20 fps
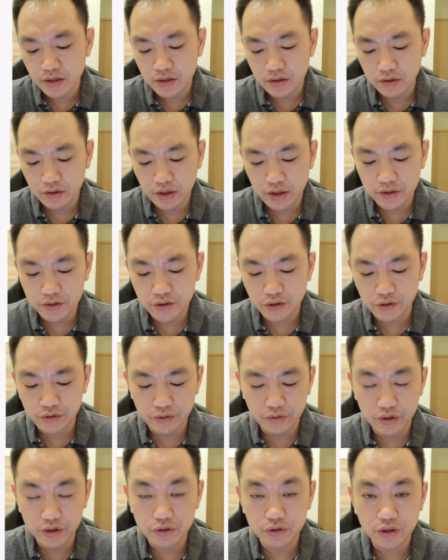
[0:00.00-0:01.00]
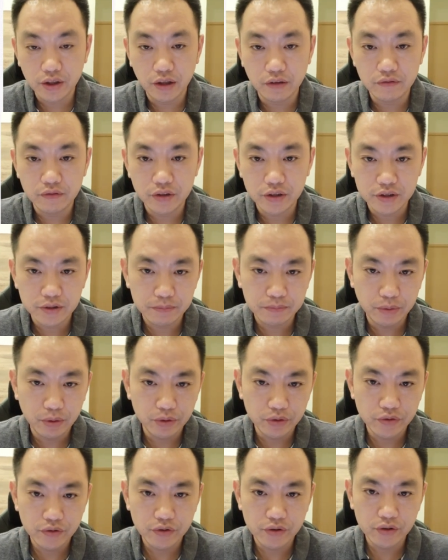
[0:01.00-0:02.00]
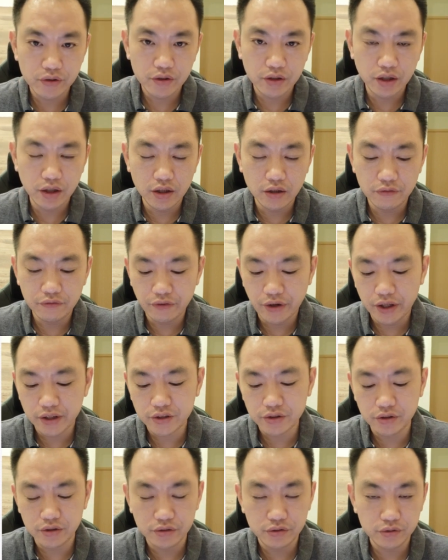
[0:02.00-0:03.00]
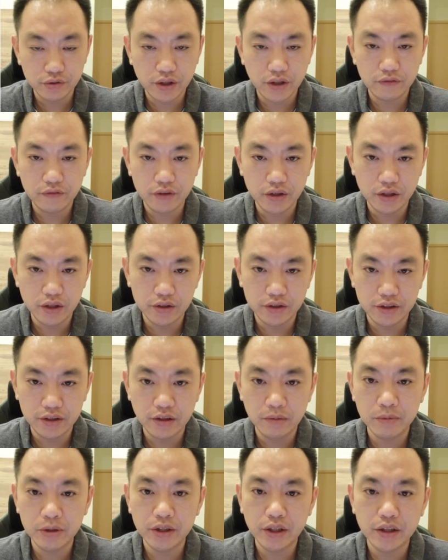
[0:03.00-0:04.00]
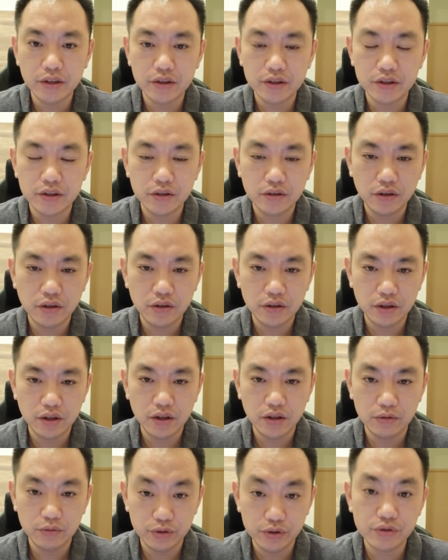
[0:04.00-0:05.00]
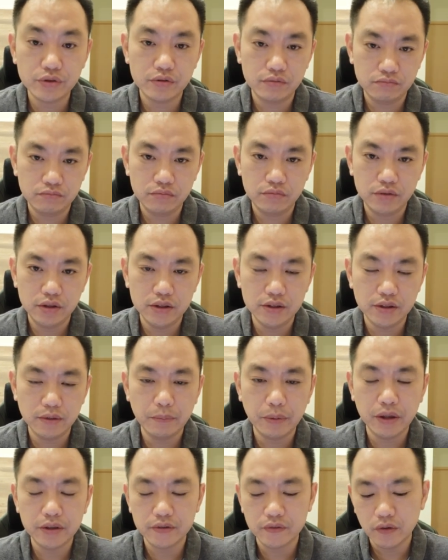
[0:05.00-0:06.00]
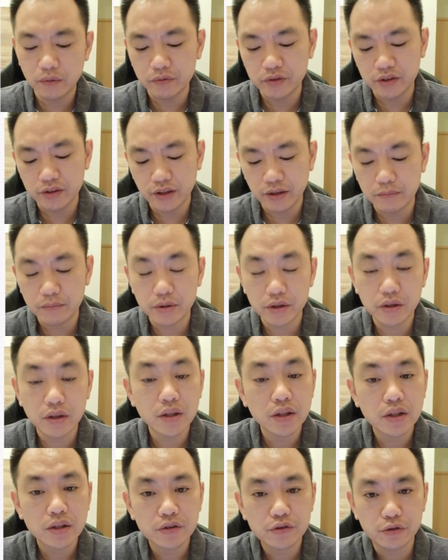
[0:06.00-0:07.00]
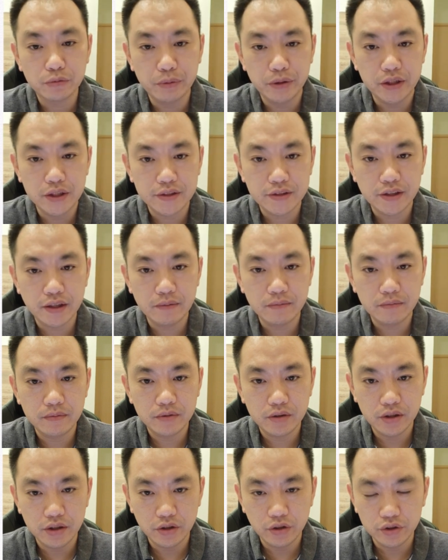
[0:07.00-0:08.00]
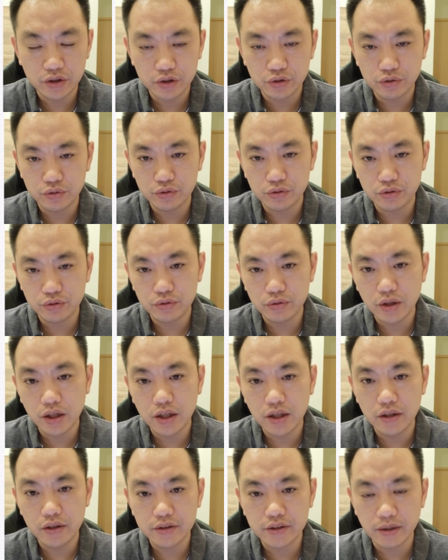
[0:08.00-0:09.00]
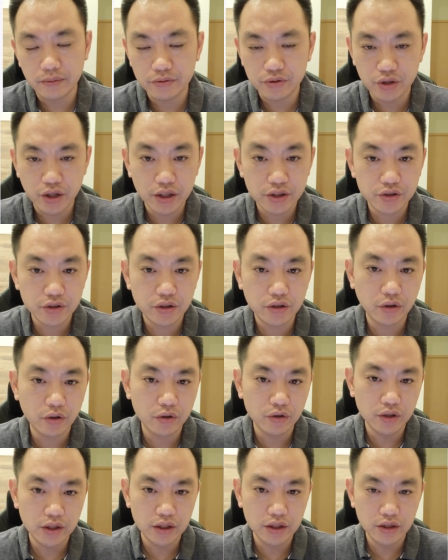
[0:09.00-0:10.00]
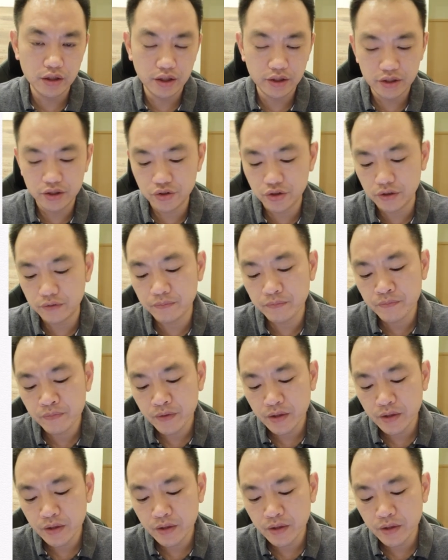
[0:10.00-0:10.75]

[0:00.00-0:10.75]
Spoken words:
Okay, so you need to convert both fraction to have a denominator which is the bottom of the number to be the same in order to do subtraction or addition.